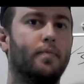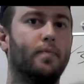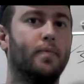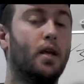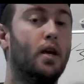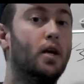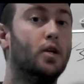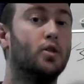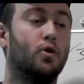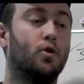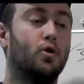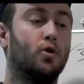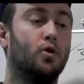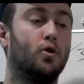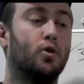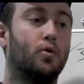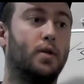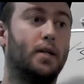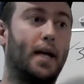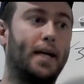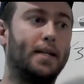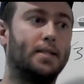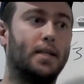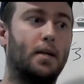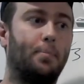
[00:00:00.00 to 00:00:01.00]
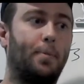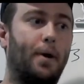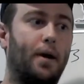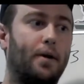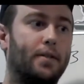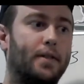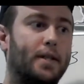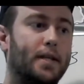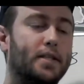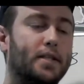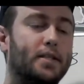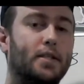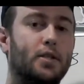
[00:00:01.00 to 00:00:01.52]
So the nice thing about
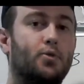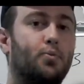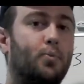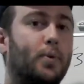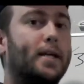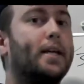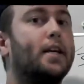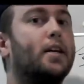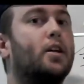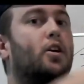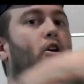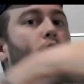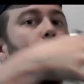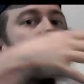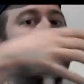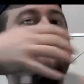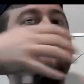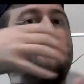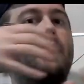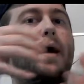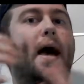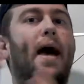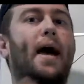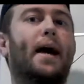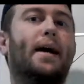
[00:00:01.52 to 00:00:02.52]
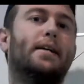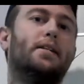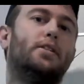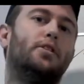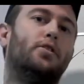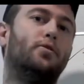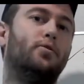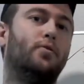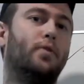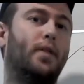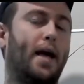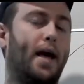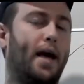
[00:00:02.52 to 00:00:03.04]
this is we can go back to
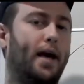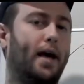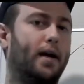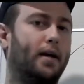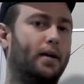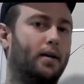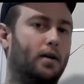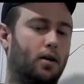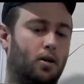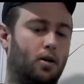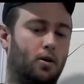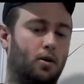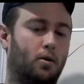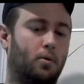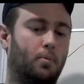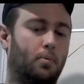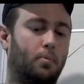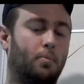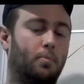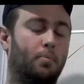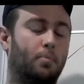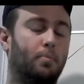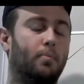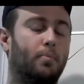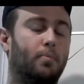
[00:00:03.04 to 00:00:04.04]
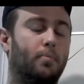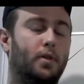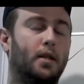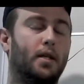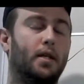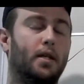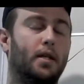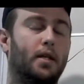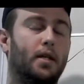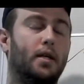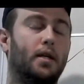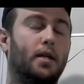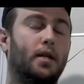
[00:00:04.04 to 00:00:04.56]
that
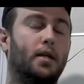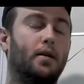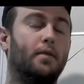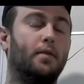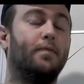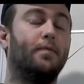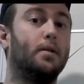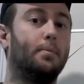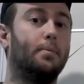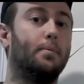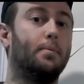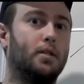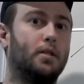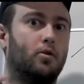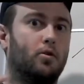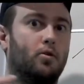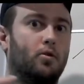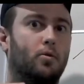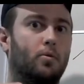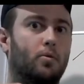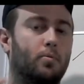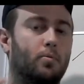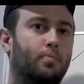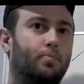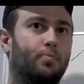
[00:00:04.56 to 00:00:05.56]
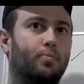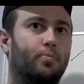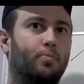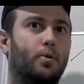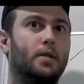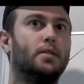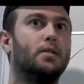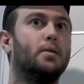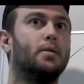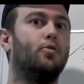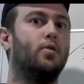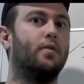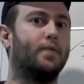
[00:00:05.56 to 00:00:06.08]
the fundamental
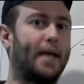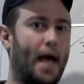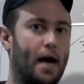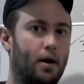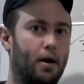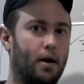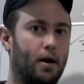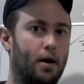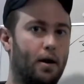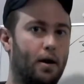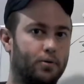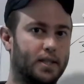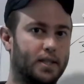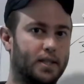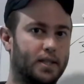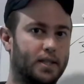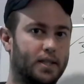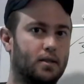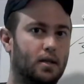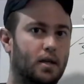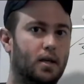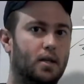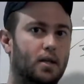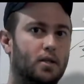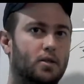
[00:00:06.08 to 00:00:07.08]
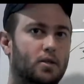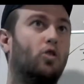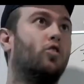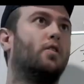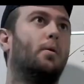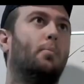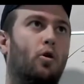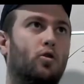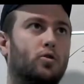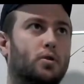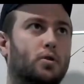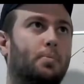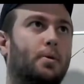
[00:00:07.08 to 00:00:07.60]
principle of counting, or the
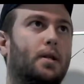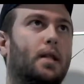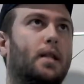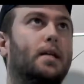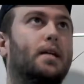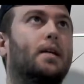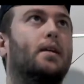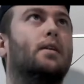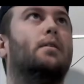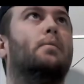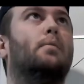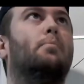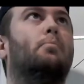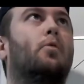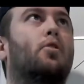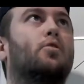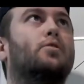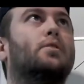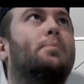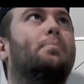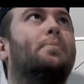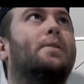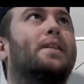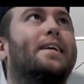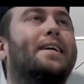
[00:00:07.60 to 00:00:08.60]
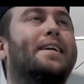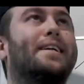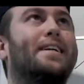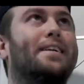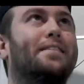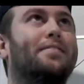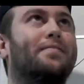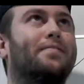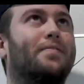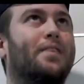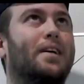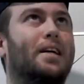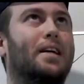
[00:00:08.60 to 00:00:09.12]

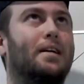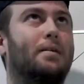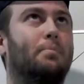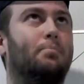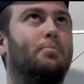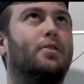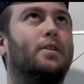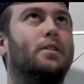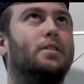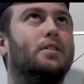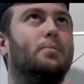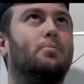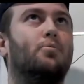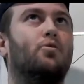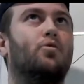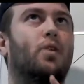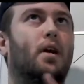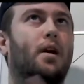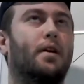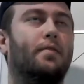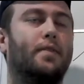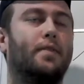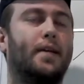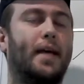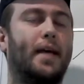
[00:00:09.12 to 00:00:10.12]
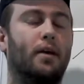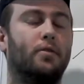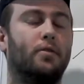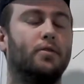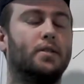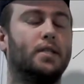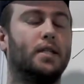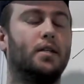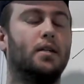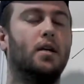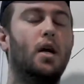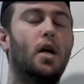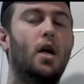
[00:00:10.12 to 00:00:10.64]
multiplicative principle of
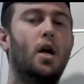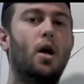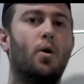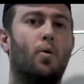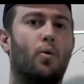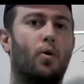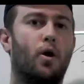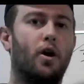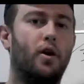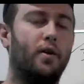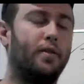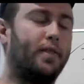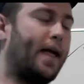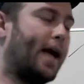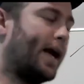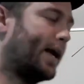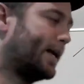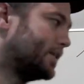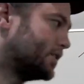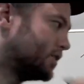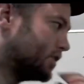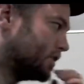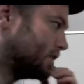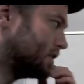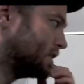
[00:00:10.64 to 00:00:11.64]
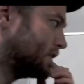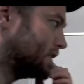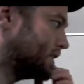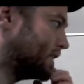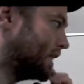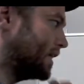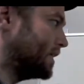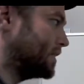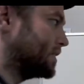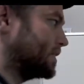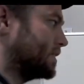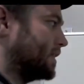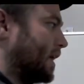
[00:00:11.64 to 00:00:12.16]
counting, where that just
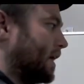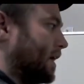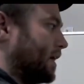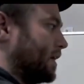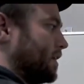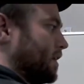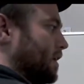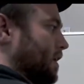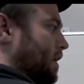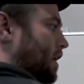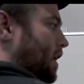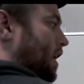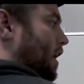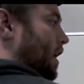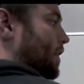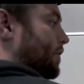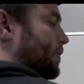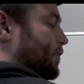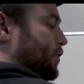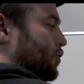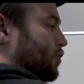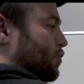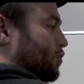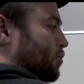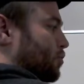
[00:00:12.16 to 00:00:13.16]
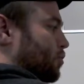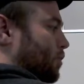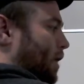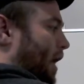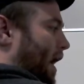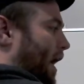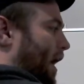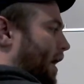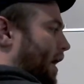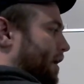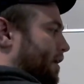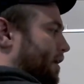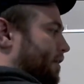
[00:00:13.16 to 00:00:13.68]
states that if you
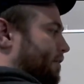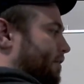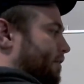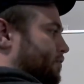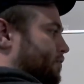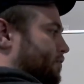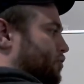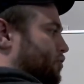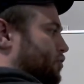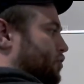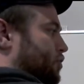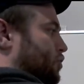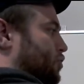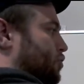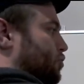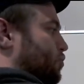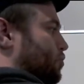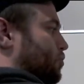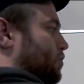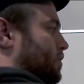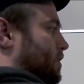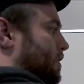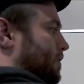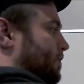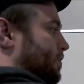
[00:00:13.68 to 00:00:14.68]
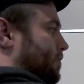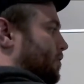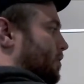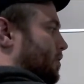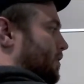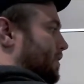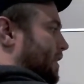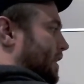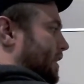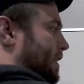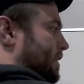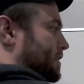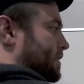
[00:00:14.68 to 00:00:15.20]
have 2 different
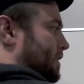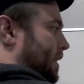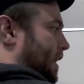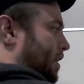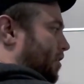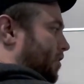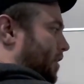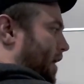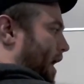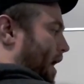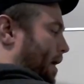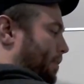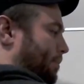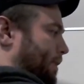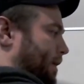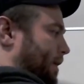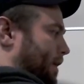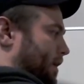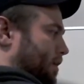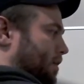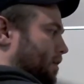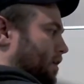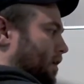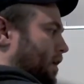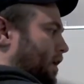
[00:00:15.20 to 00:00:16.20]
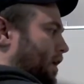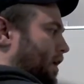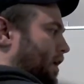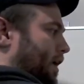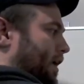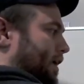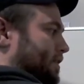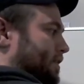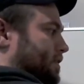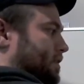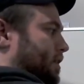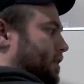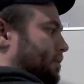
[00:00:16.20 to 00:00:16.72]
things that are happening,
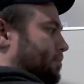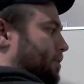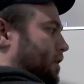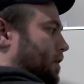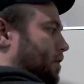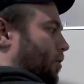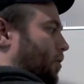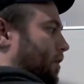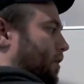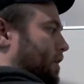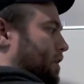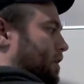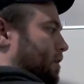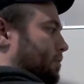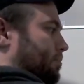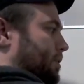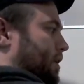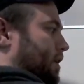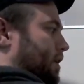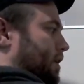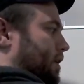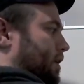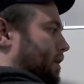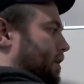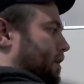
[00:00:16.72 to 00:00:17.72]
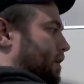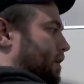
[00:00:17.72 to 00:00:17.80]
it's simply going to be